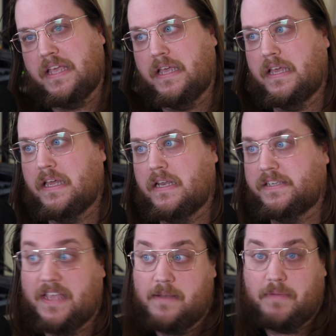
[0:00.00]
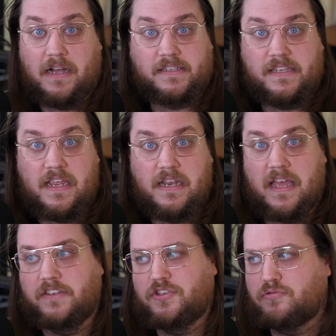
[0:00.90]
in a sandbox scene
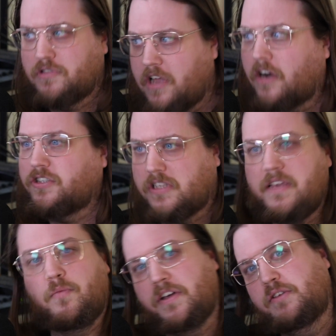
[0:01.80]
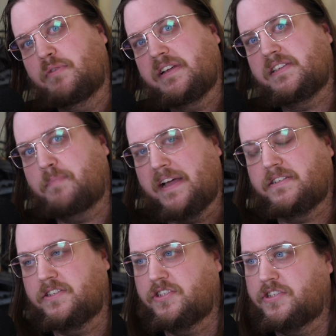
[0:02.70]
and do largely what you would
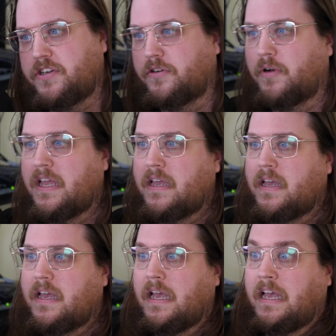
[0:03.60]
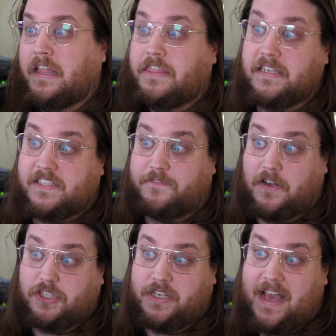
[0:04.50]
expect it to do. This
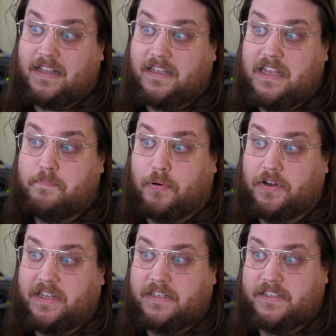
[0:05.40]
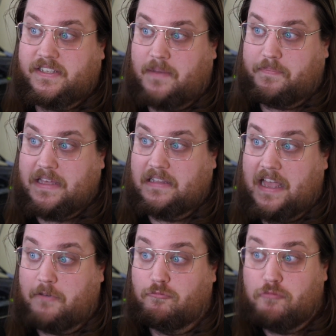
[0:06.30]
functionality put into something
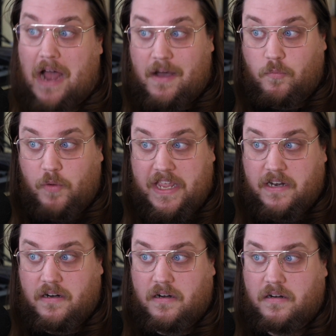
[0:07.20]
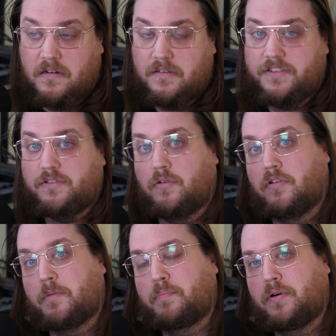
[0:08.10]
like rot wieners
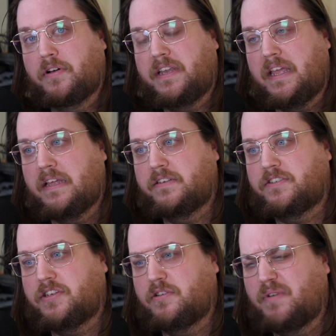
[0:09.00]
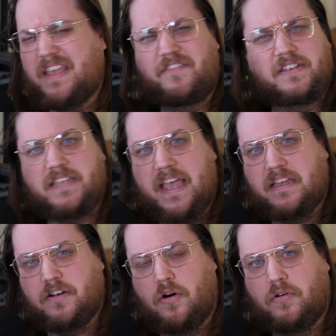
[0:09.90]
or put into even Take
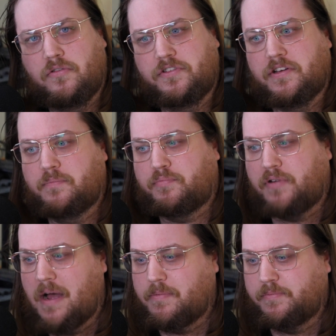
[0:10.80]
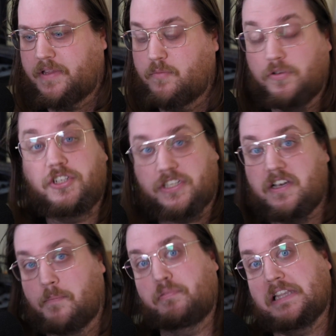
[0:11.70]
and Hold probably would just
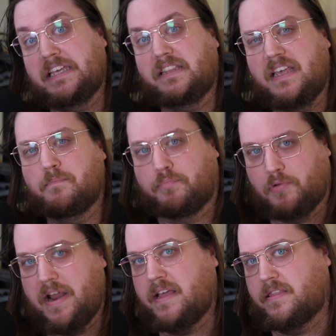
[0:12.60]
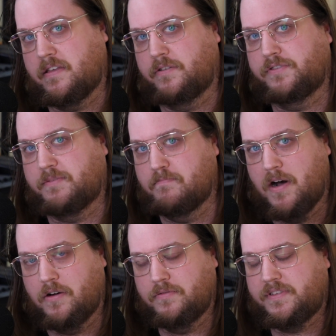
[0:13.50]
completely break those
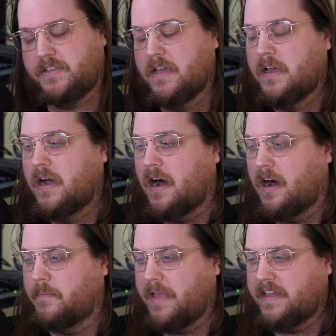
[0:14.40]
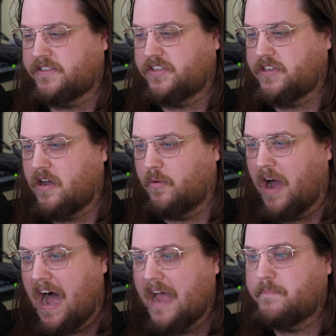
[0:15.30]
modes. And
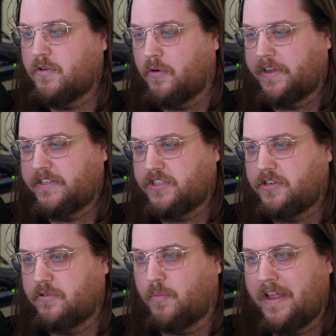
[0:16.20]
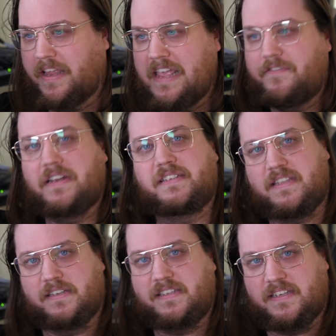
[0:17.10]
so I'm going to, even as
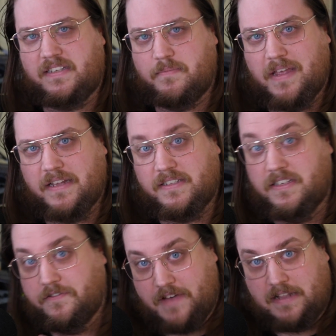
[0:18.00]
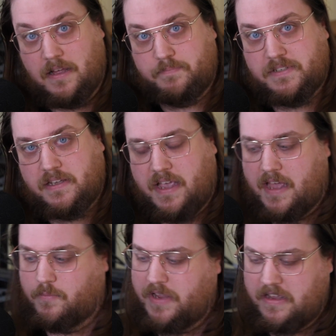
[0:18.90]
this system gets developed
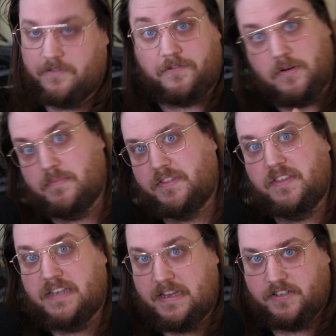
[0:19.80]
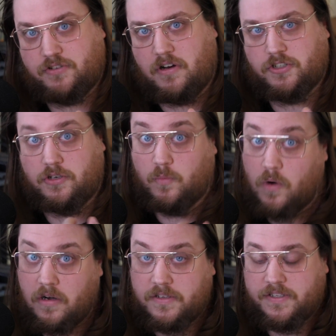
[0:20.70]
and we confirm that the data structure
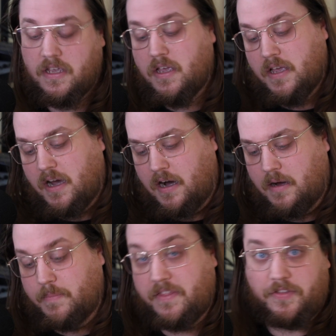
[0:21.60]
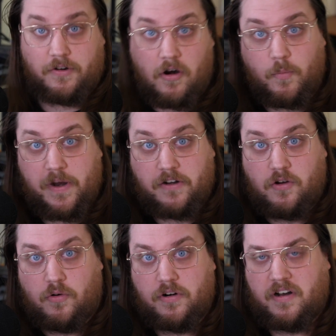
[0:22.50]
works, and that there aren't weird
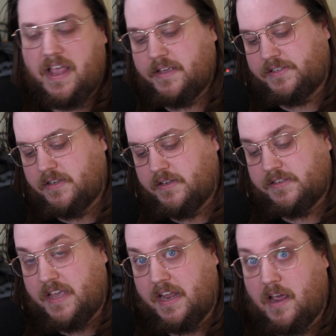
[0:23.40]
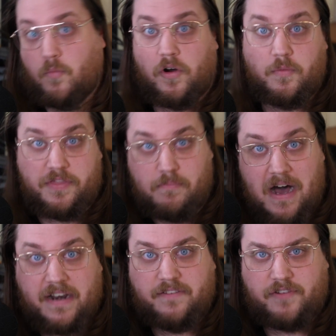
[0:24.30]
corner cases, and I work with the
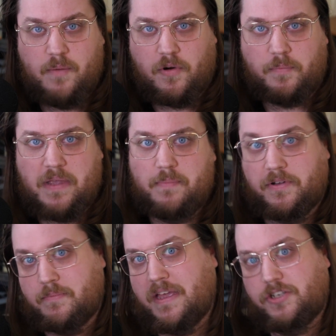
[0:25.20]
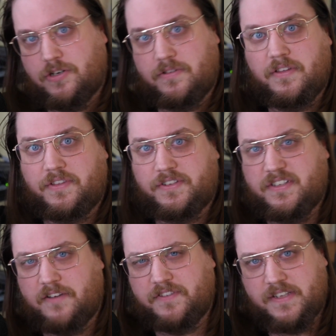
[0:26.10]
modding framework people to make sure that their
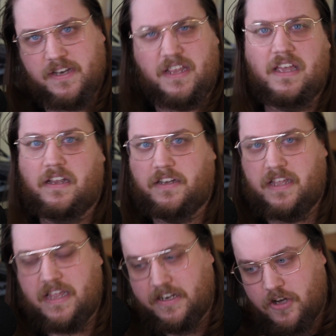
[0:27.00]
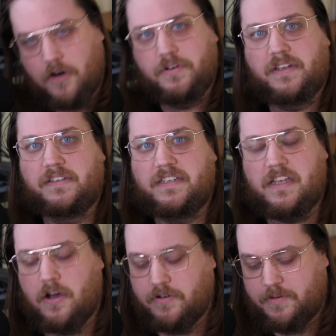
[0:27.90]
stuff is getting encoded and
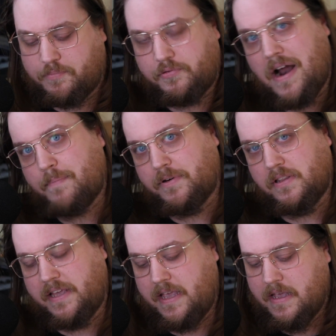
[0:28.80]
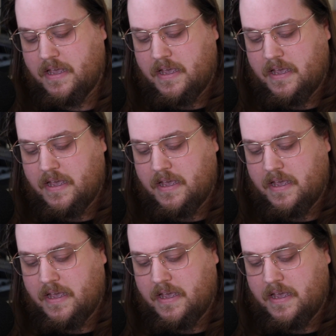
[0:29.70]
decoded properly,